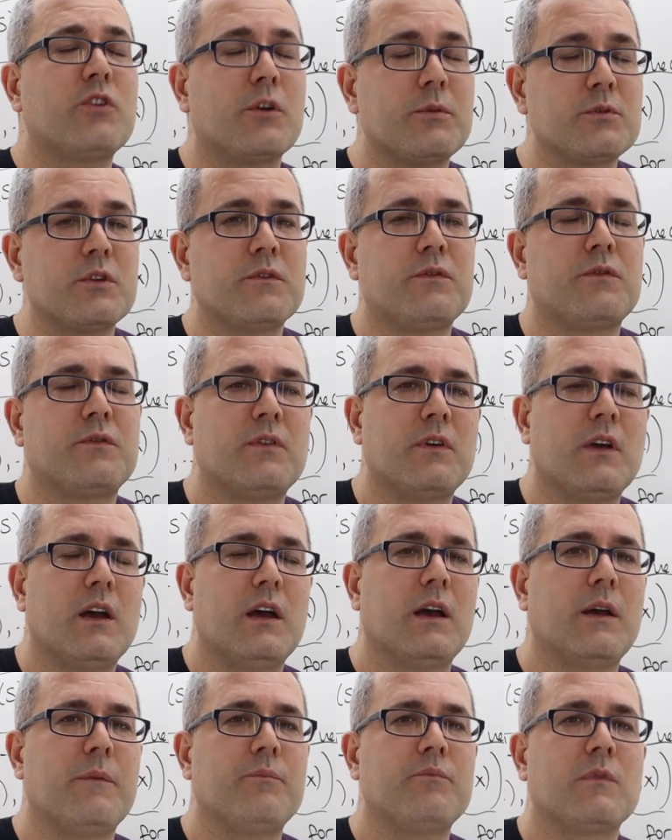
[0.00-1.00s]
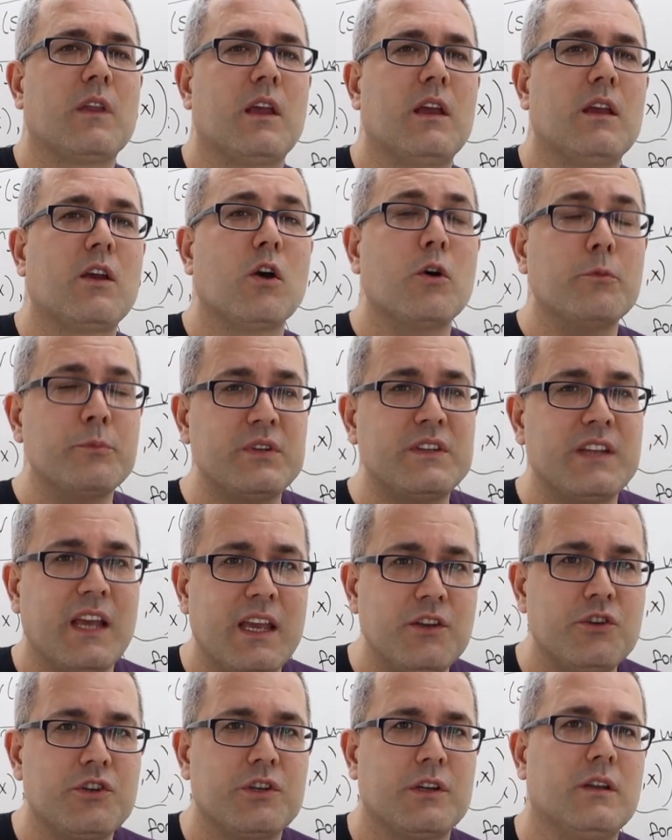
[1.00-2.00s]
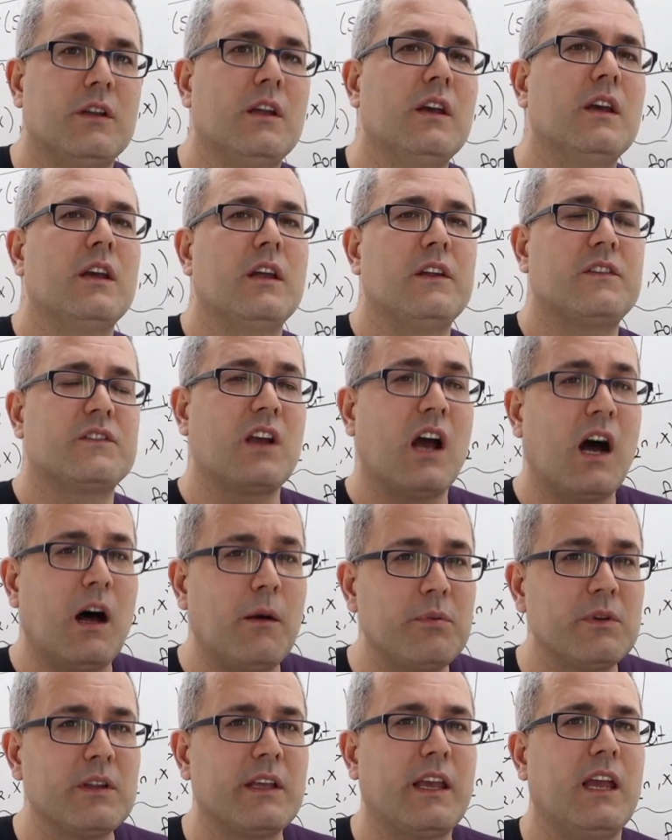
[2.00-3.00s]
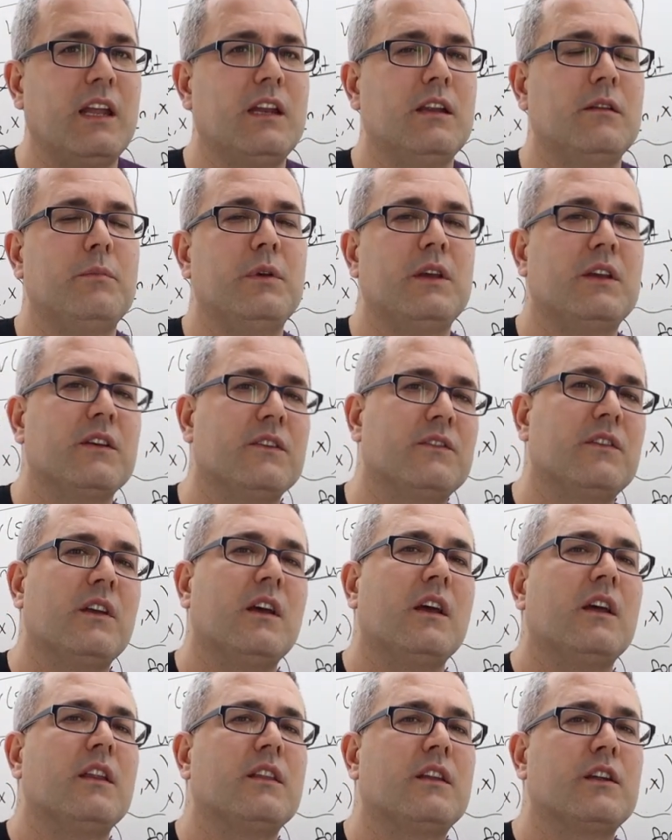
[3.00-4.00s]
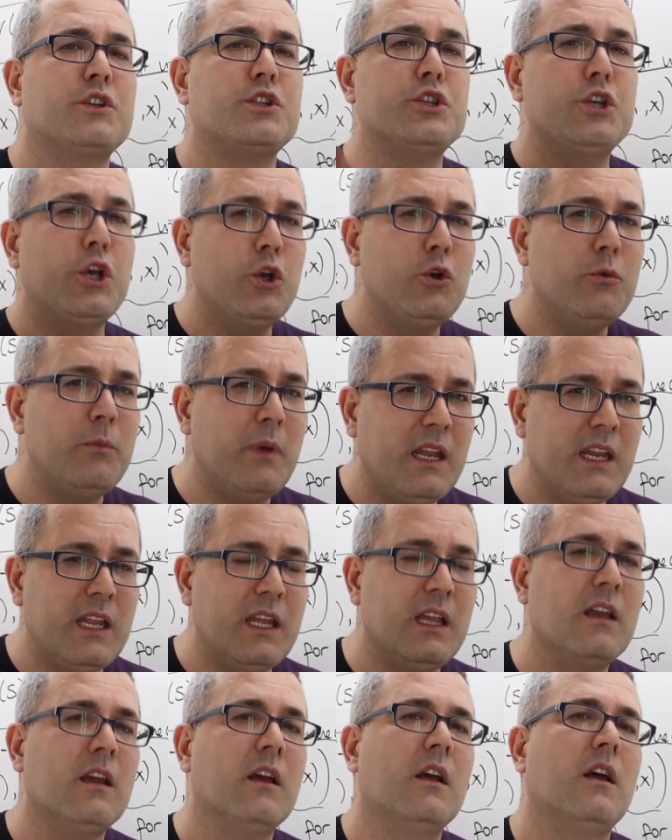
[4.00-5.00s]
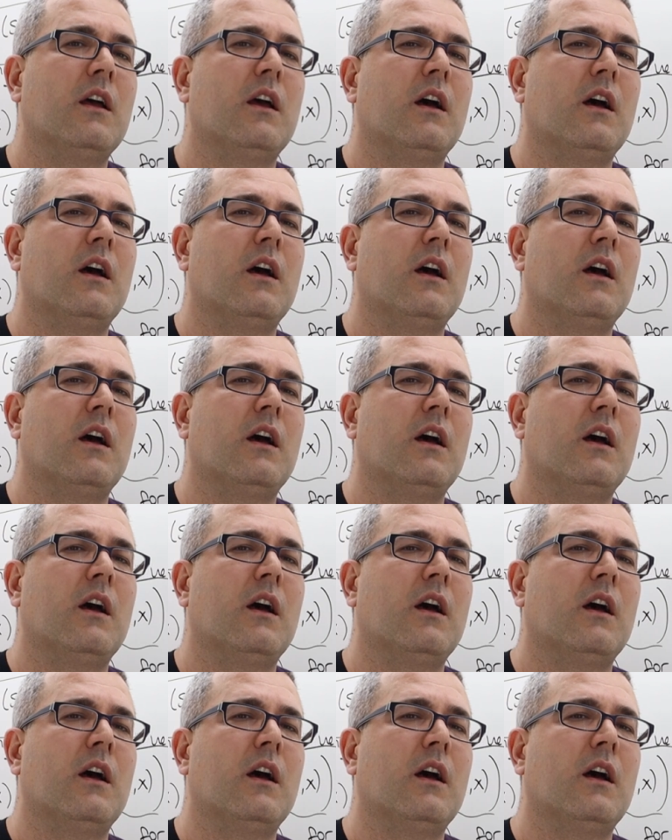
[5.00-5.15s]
terms of computation, it's complicated because there are too many